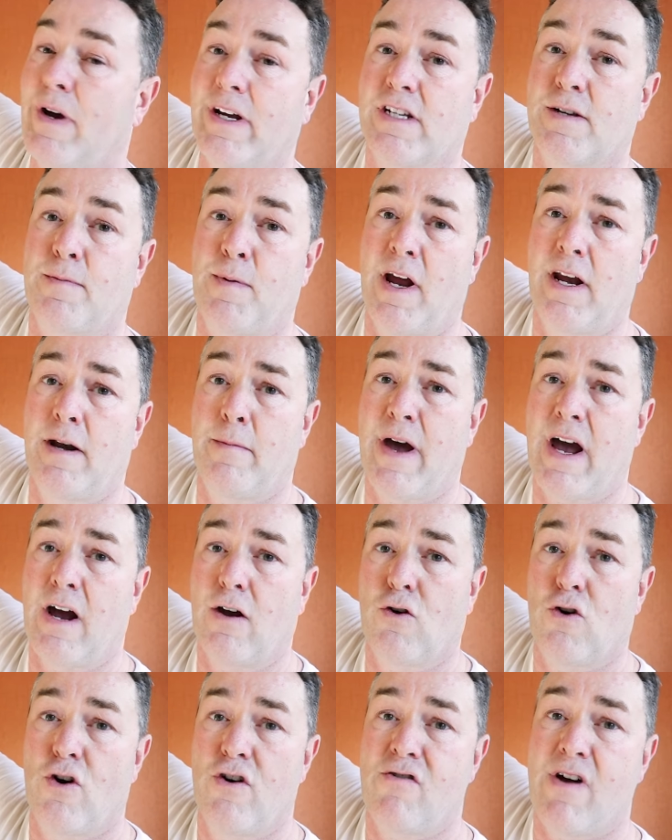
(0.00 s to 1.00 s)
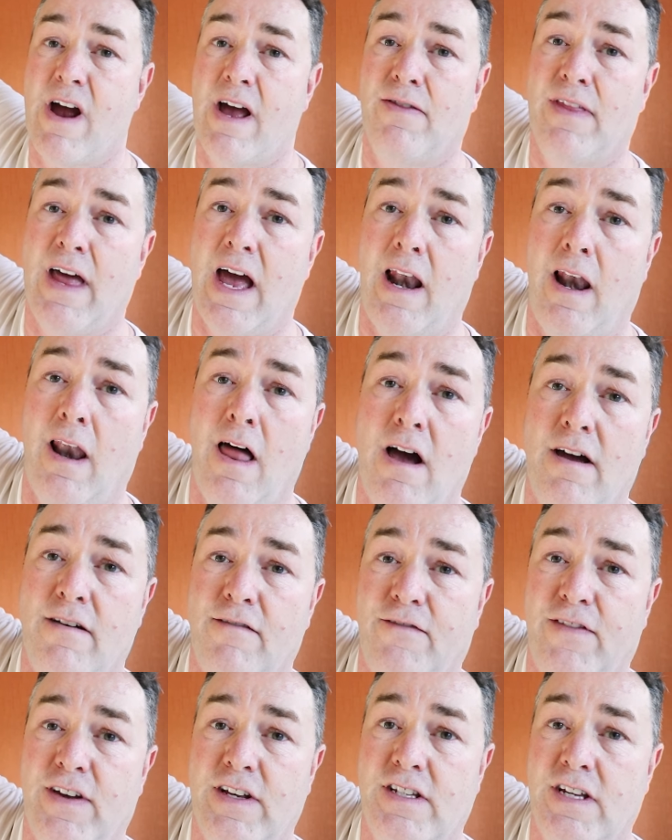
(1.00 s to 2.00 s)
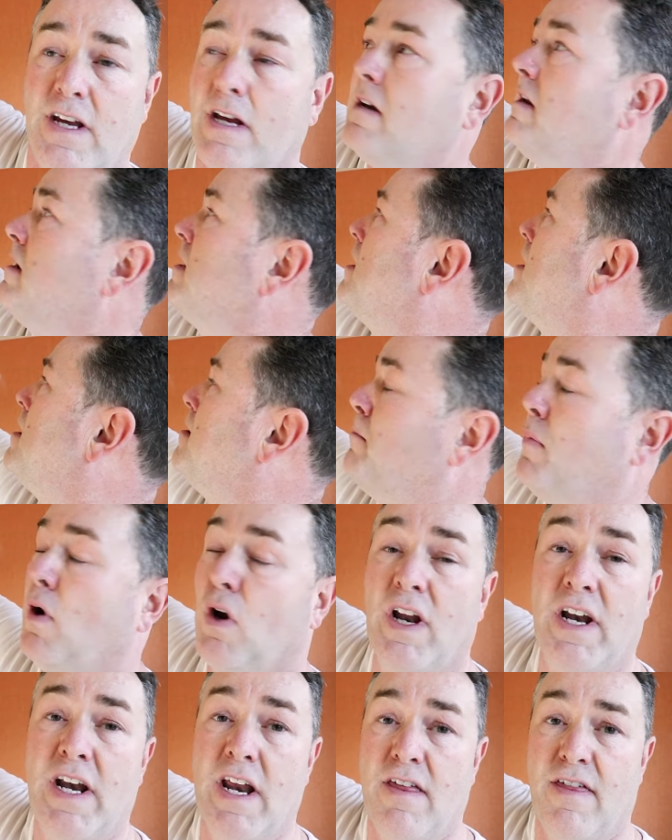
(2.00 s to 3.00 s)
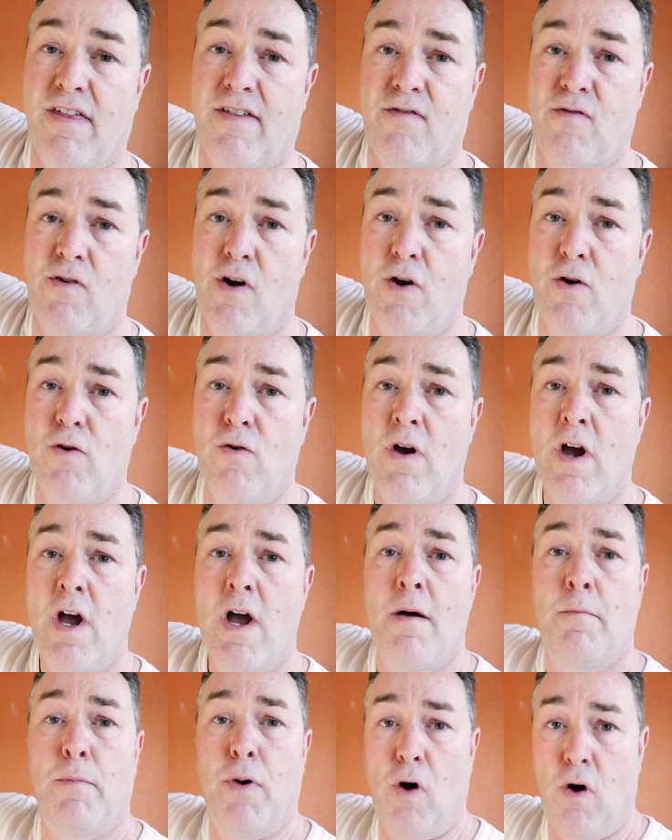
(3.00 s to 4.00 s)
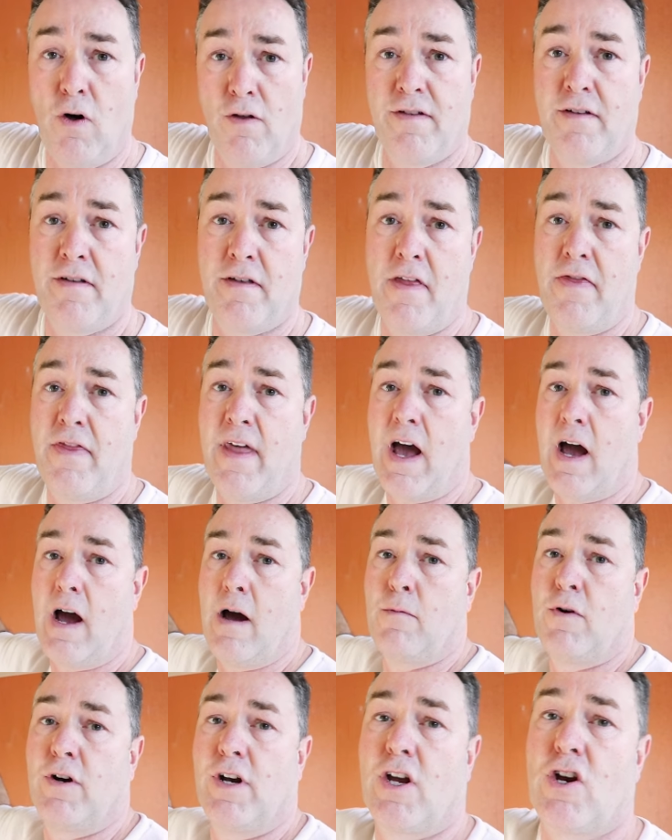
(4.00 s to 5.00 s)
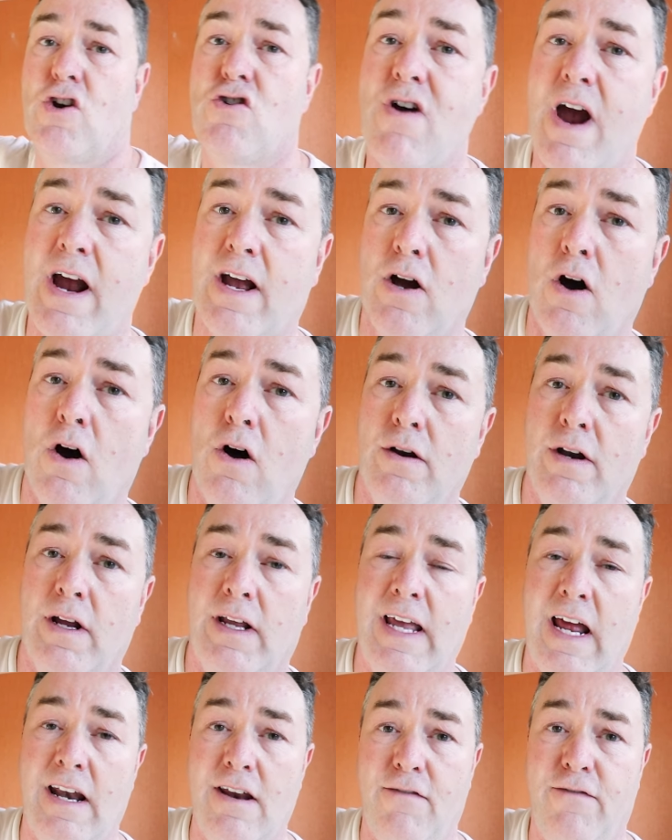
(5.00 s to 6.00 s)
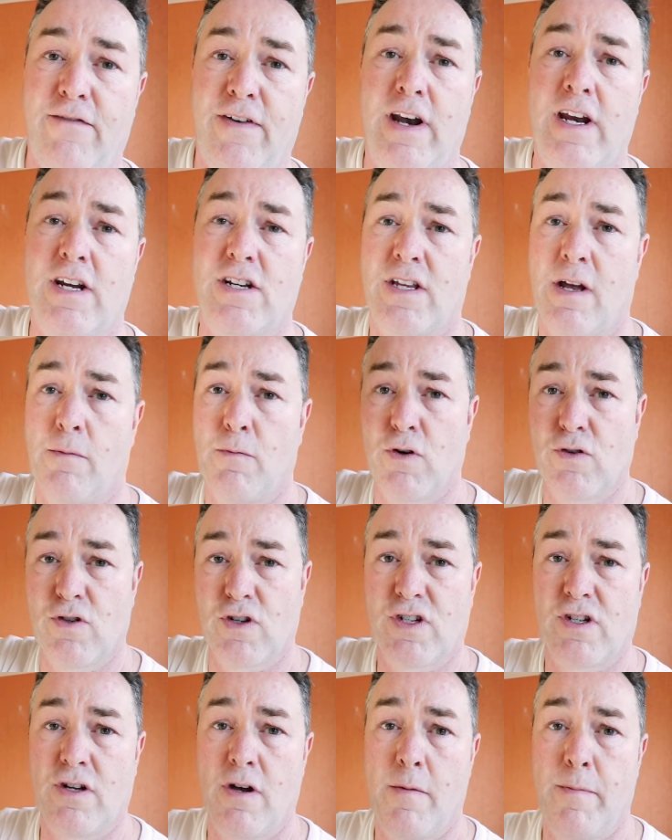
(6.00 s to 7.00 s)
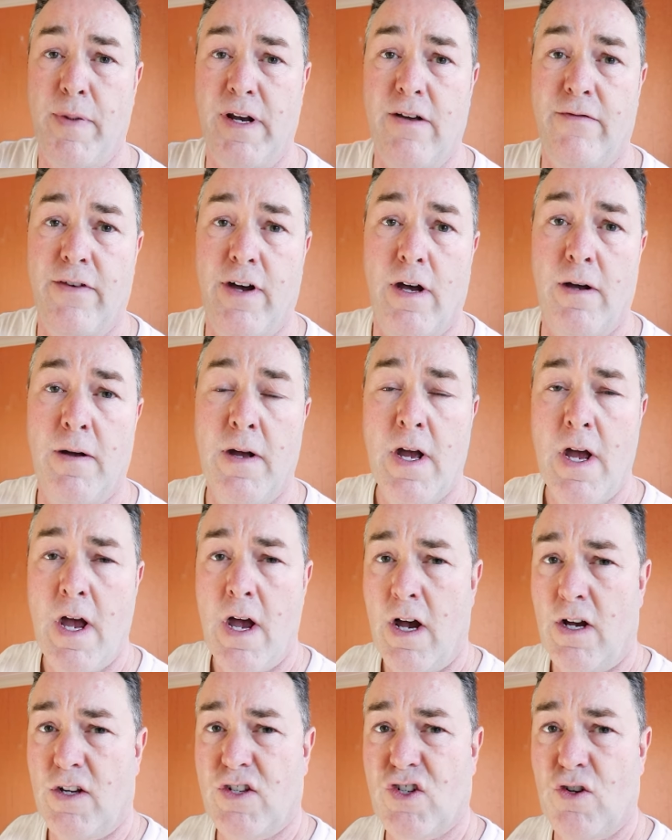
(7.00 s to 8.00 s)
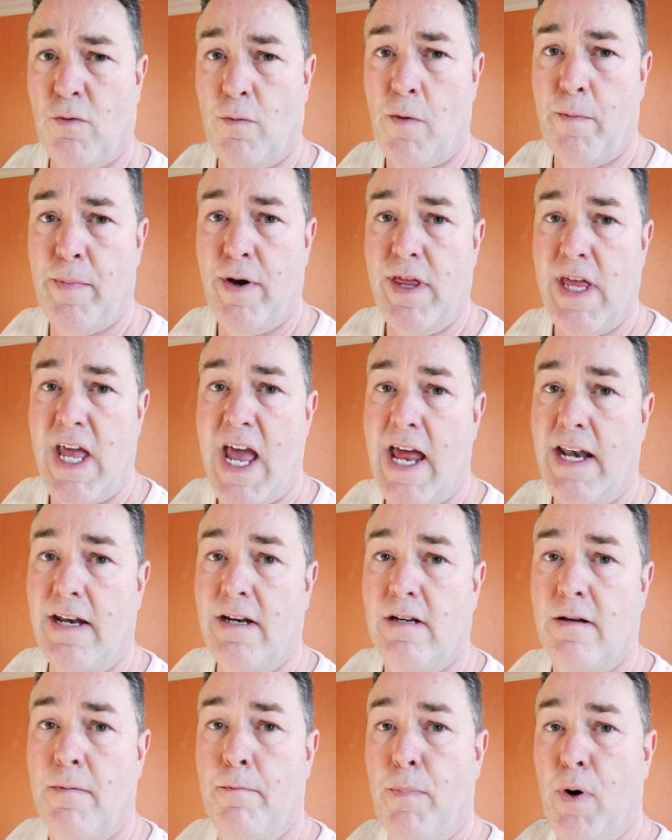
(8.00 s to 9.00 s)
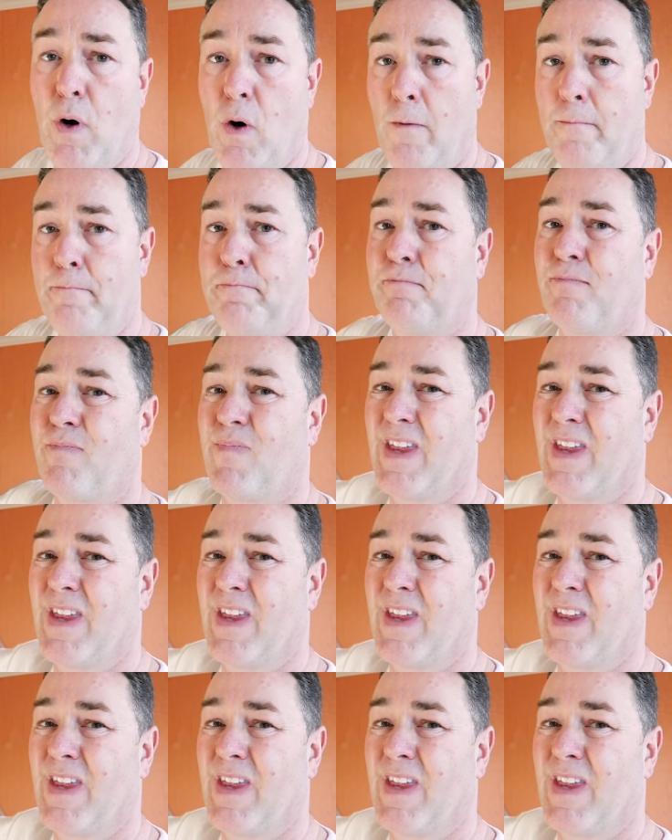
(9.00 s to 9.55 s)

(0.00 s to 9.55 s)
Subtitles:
explain about going around that light fitting, pulling it through. But other than that, I'm going to crack on, get it finished, then we'll just do a bit of a sum up at the end. But